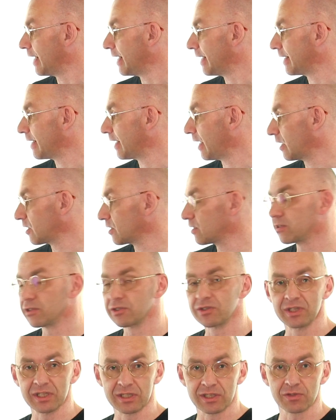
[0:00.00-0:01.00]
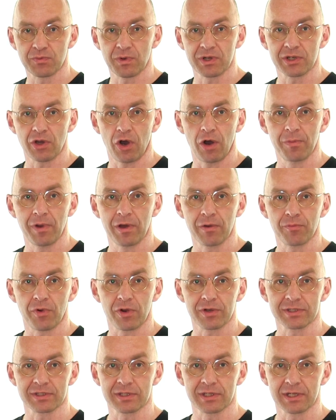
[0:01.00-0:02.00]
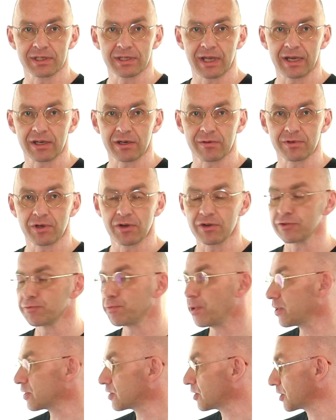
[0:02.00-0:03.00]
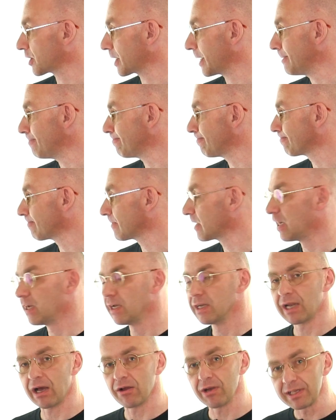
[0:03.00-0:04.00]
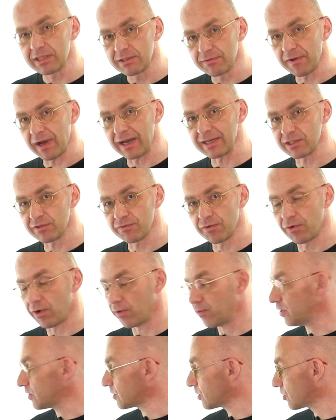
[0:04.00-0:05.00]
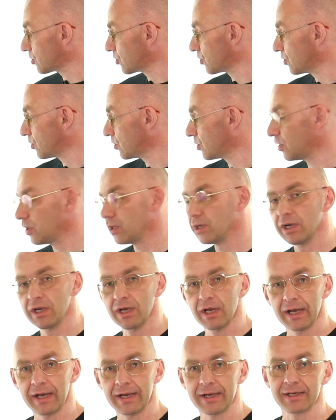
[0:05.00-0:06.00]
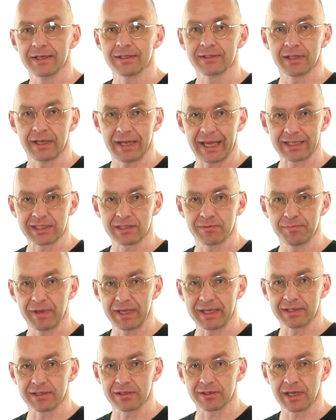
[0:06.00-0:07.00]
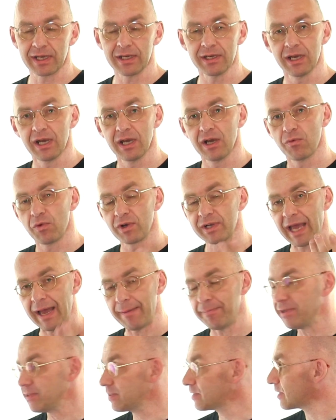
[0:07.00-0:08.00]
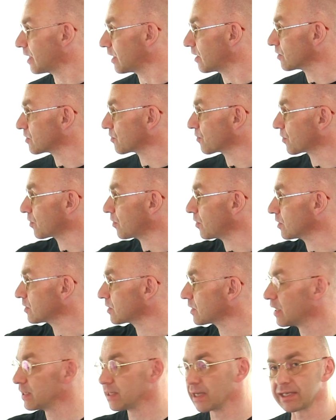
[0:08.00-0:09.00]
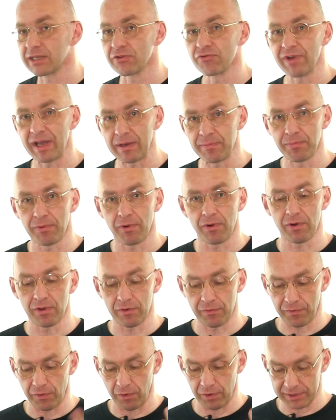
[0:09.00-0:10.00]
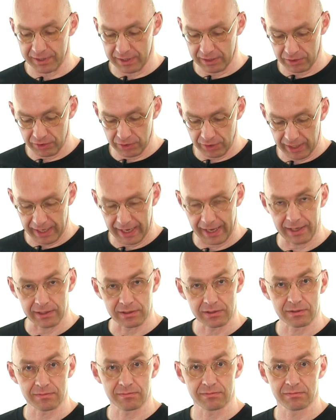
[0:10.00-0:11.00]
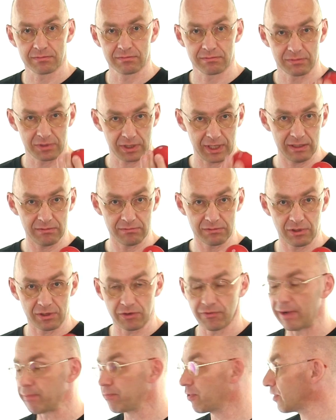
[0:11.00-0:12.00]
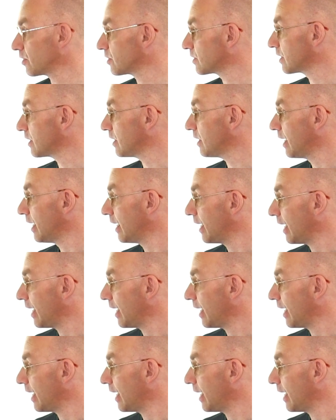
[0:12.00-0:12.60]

Uh, and this is what the oblong boxes in the diagram correspond to, okay? Now let's fast forward to uh, the next beat, okay? What happens then is, of course, that the red ball falls into your hand. Okay, so the red ball is here,